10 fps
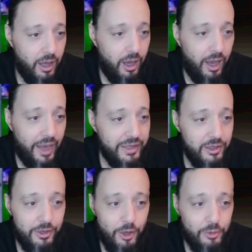I
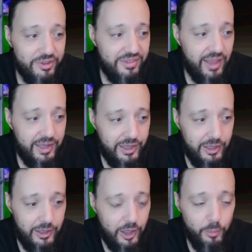didn't notice
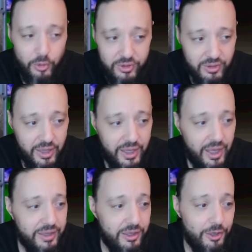any input delay.
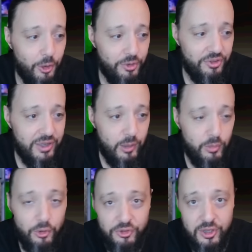I didn't notice any
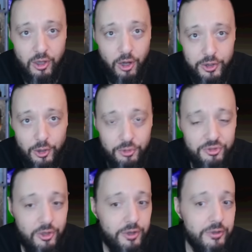music audio
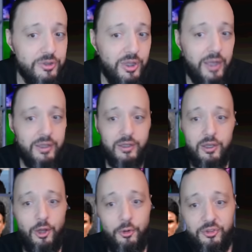stutters. I
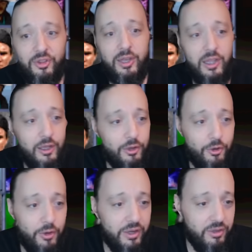didn't notice any
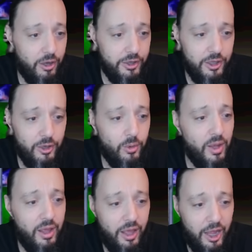incorrect audio.
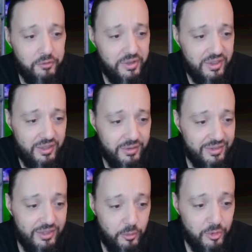Everything
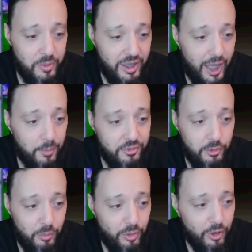seemed to be
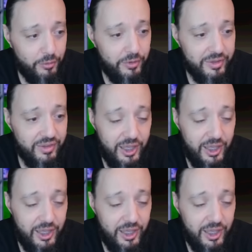absolutely perfect.